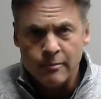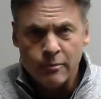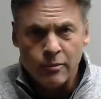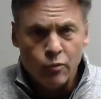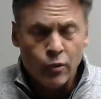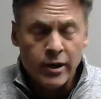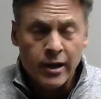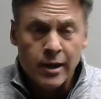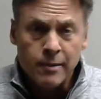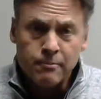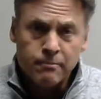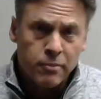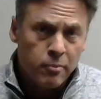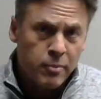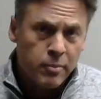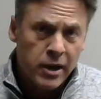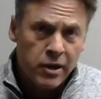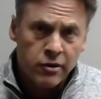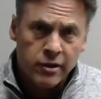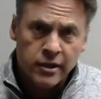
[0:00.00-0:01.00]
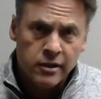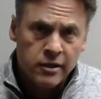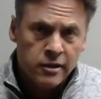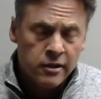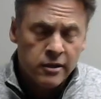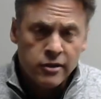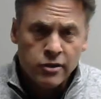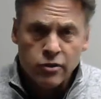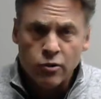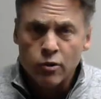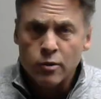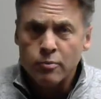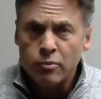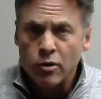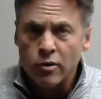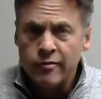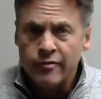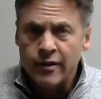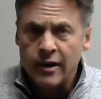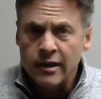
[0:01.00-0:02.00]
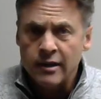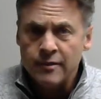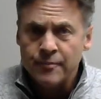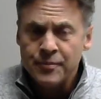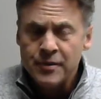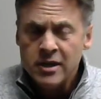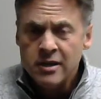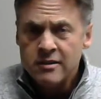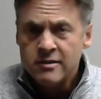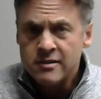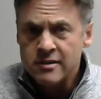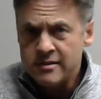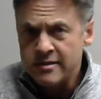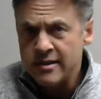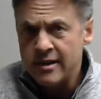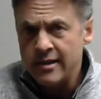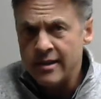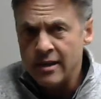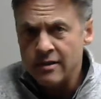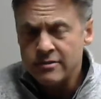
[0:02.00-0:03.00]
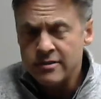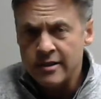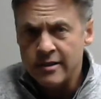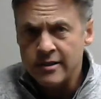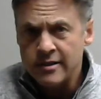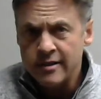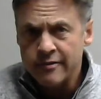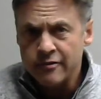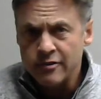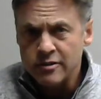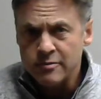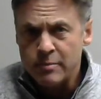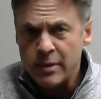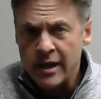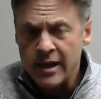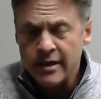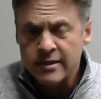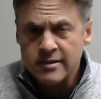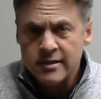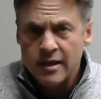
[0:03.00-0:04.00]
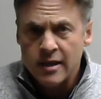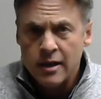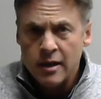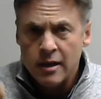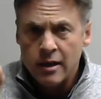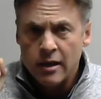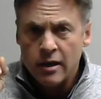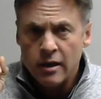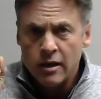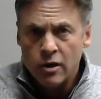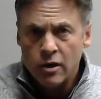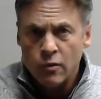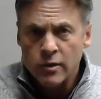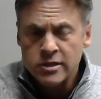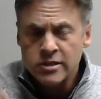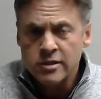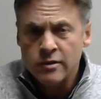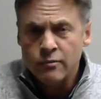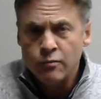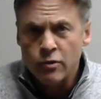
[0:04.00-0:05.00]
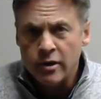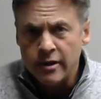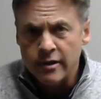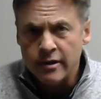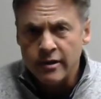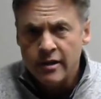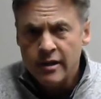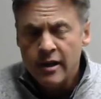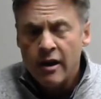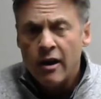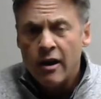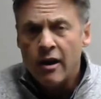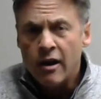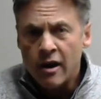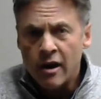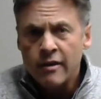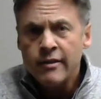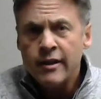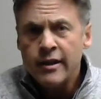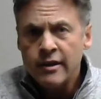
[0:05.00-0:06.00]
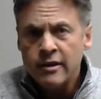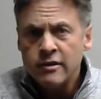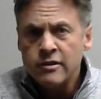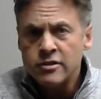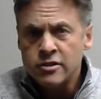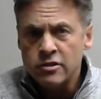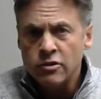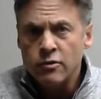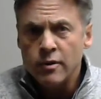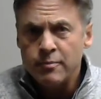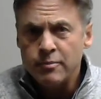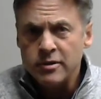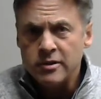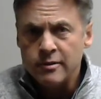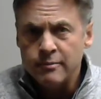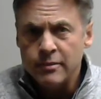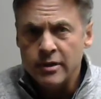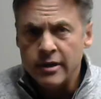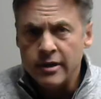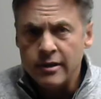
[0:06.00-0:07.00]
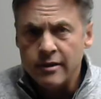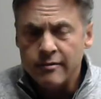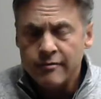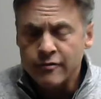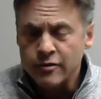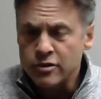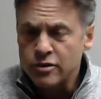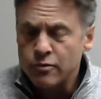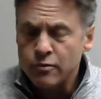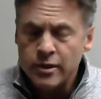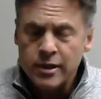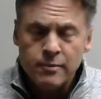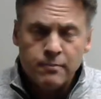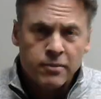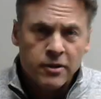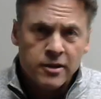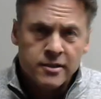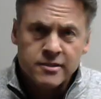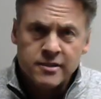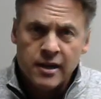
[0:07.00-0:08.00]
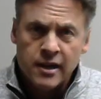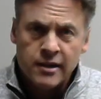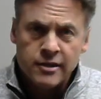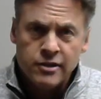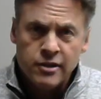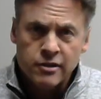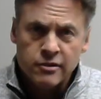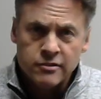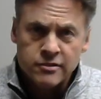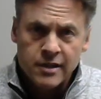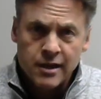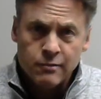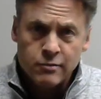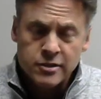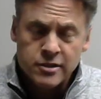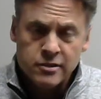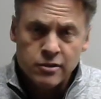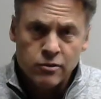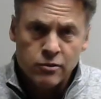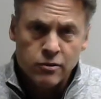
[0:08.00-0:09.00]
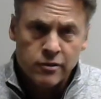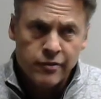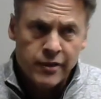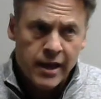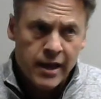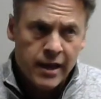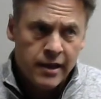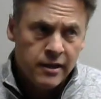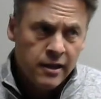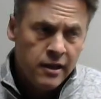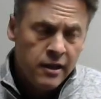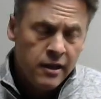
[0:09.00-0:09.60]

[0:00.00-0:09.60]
when I'm preparing your profile to send out to the different banks. Question one, are they going to show up with the money? For 20 plus odd years, I was told that